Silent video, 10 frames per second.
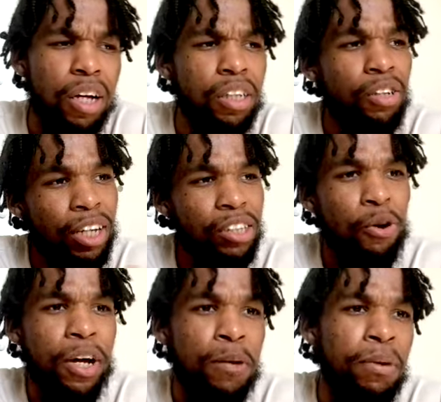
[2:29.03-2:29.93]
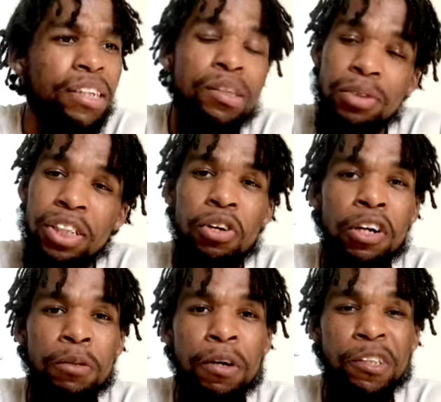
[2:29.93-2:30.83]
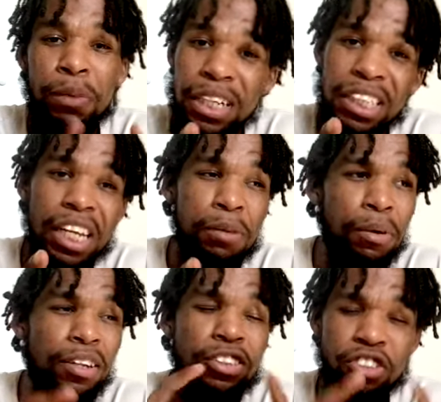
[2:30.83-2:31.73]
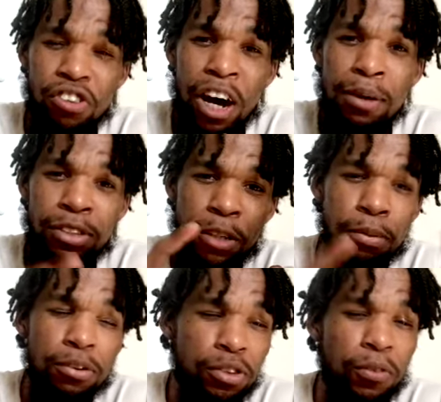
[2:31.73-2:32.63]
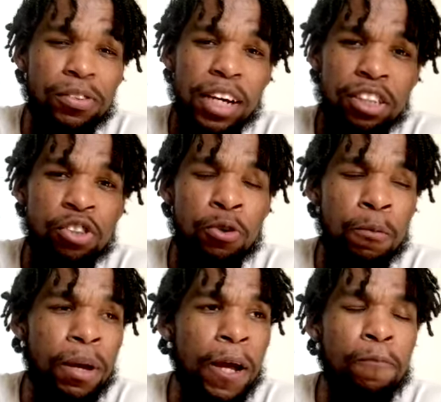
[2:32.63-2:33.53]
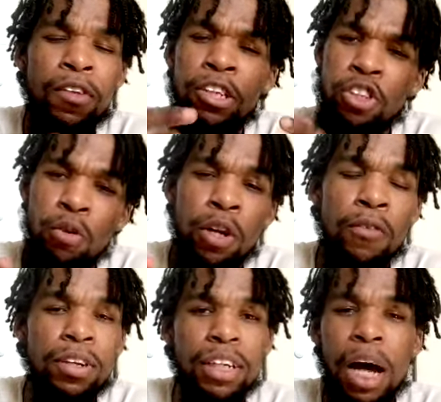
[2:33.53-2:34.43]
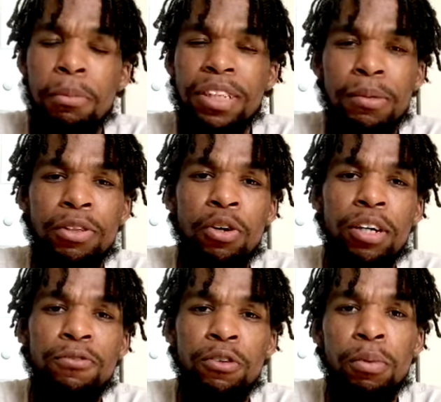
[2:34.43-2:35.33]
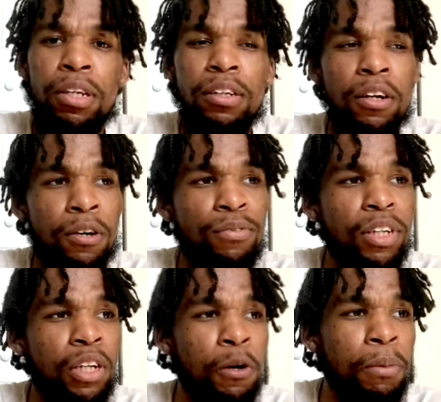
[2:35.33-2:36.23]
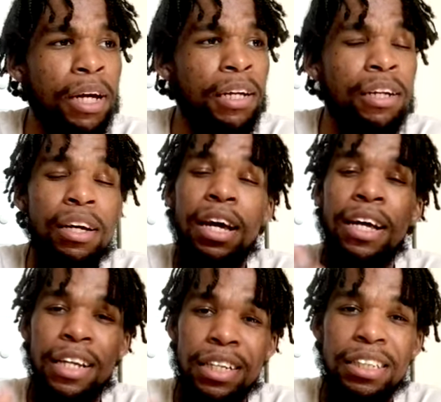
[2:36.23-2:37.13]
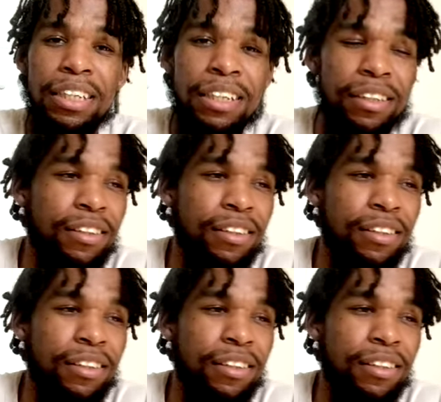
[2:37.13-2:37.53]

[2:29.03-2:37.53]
So let's go ahead, man, see what they're talking about. Smash the like button, subscribe, turn your post notifications on, man. Show love in the comments, let me know how you feel about the video, man. And let's get it.